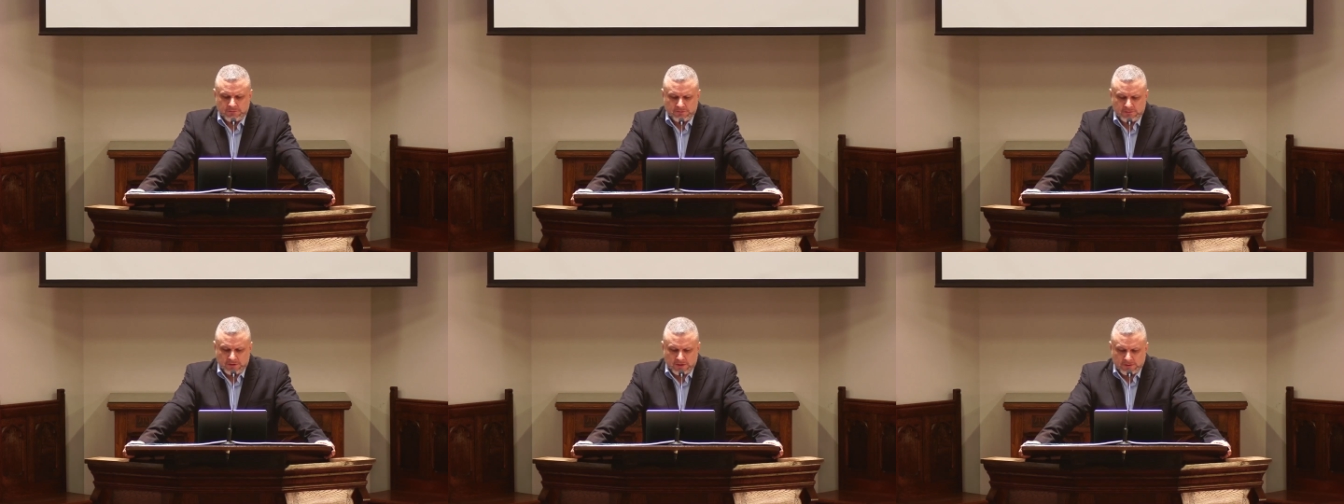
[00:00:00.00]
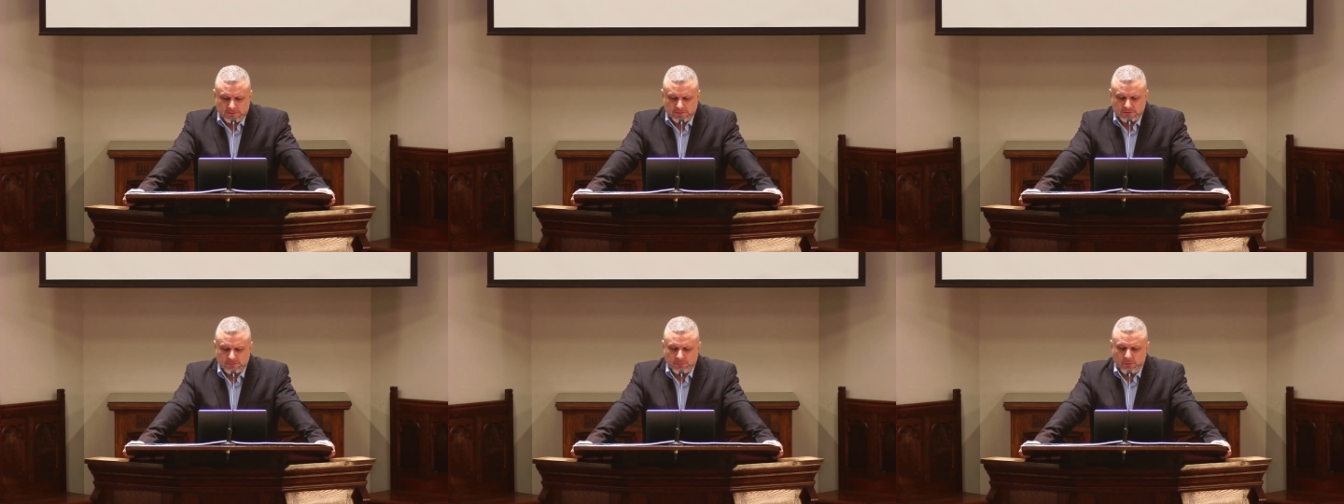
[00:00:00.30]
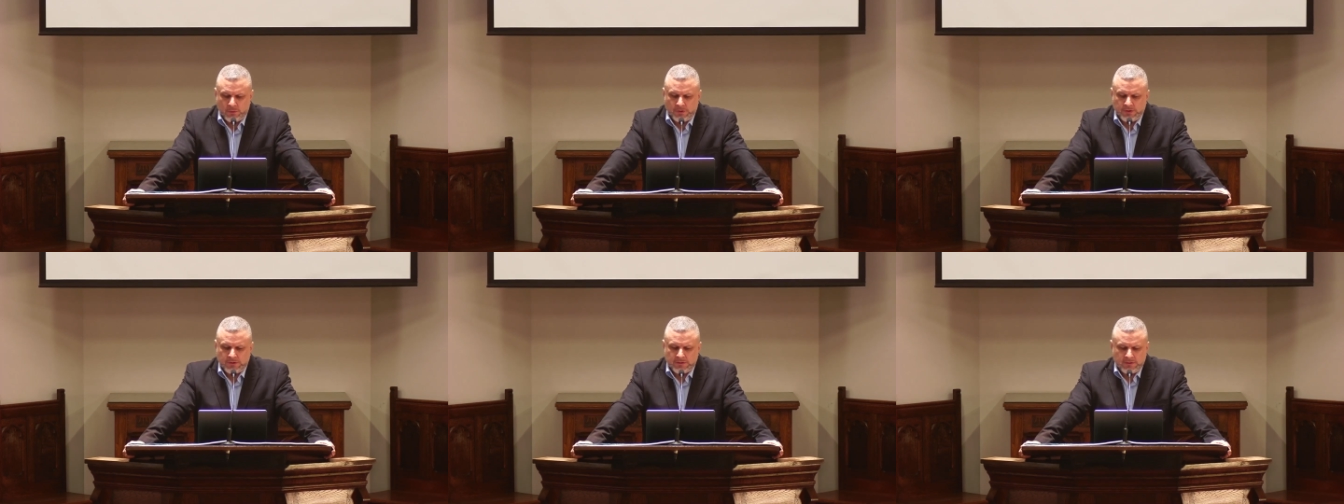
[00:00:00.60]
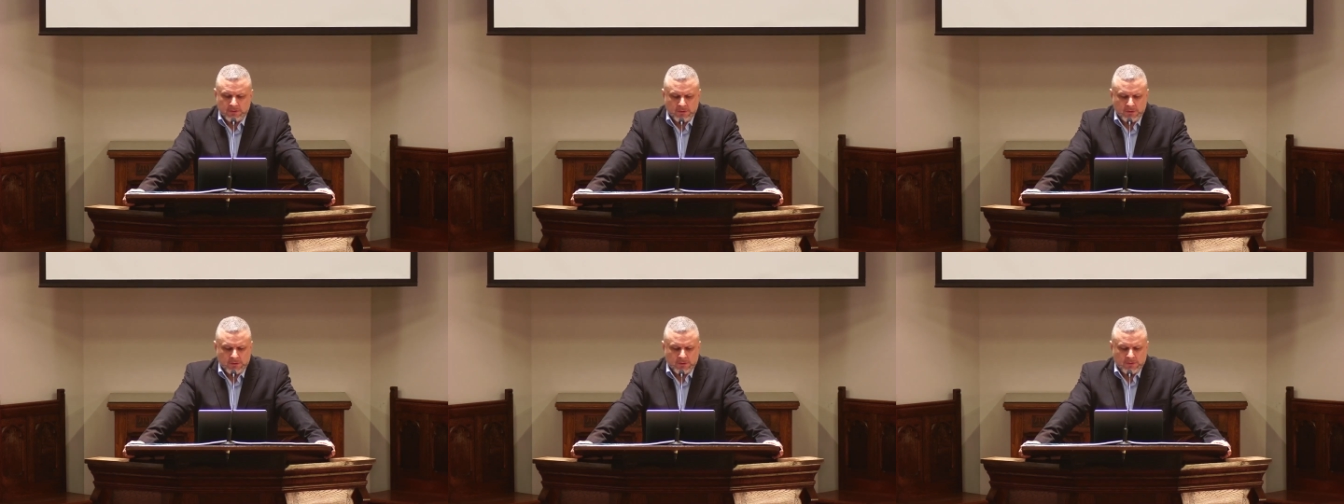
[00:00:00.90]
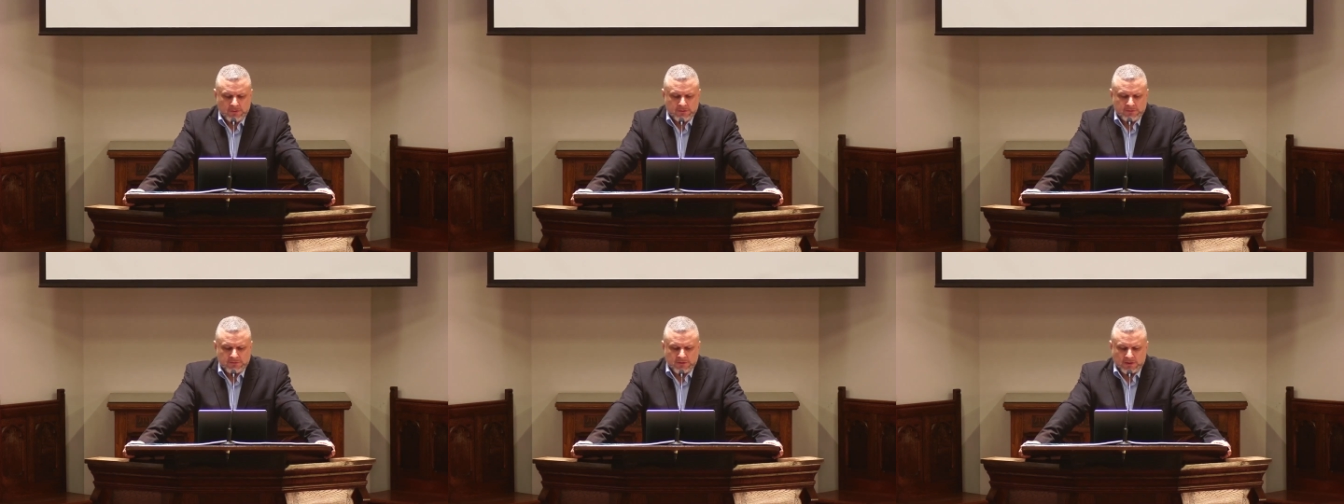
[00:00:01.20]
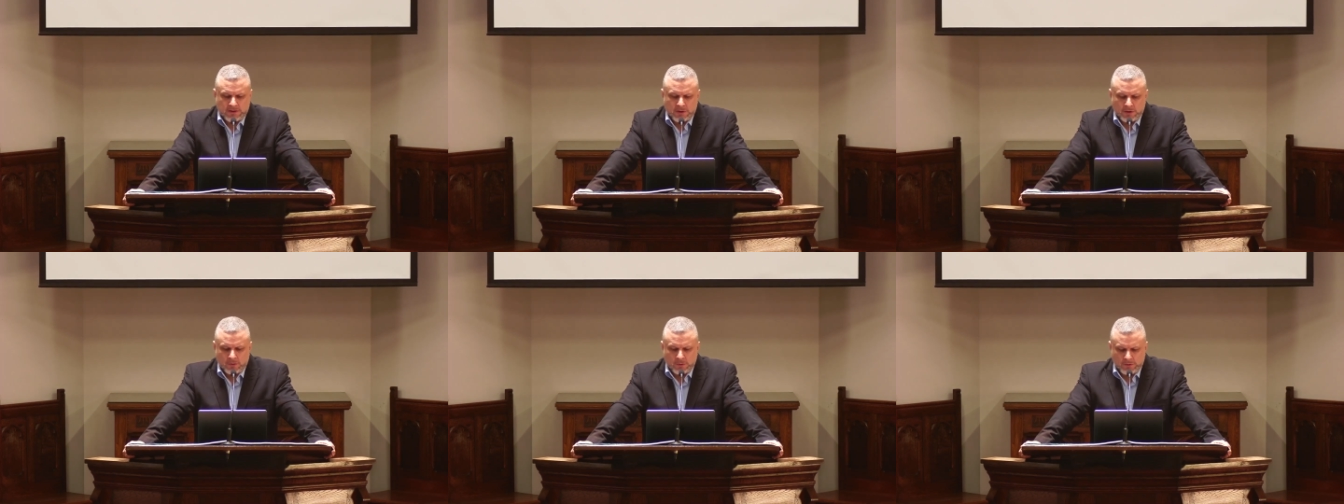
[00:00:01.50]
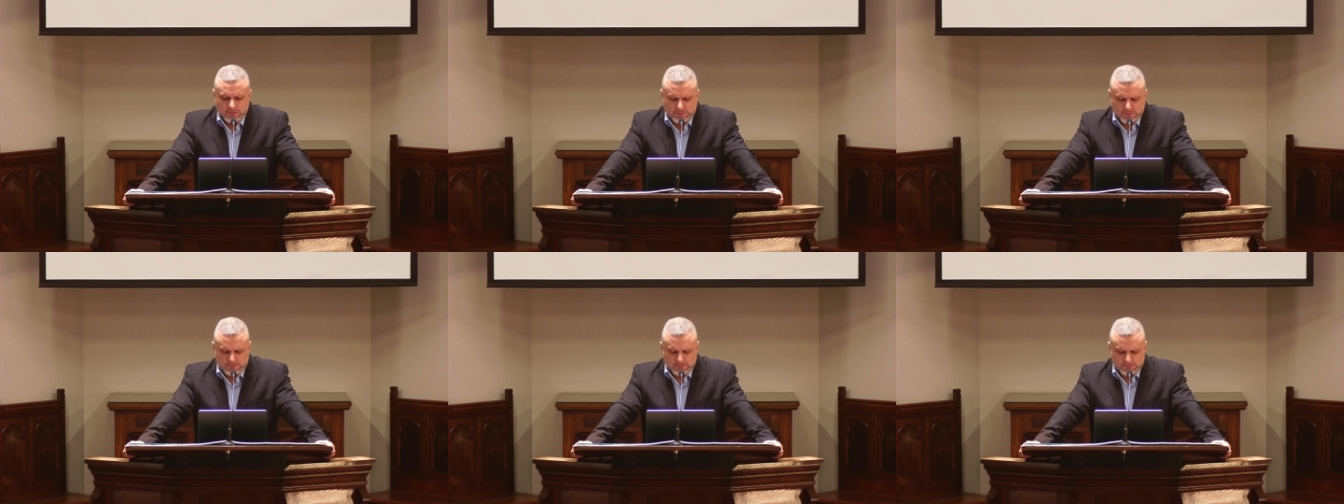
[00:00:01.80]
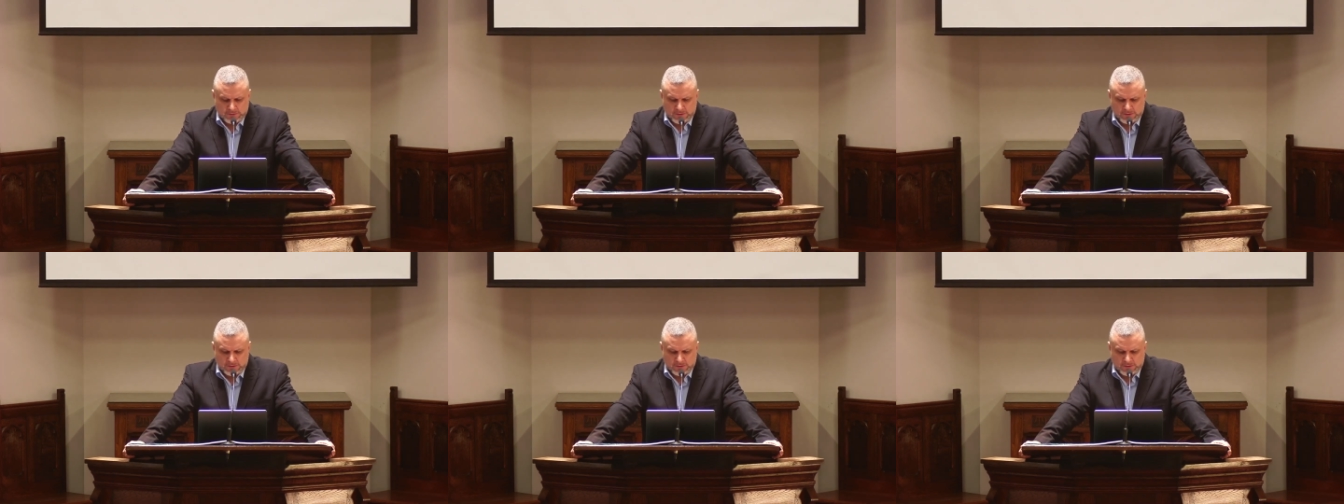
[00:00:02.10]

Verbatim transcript: text this morning, 2 Corinthians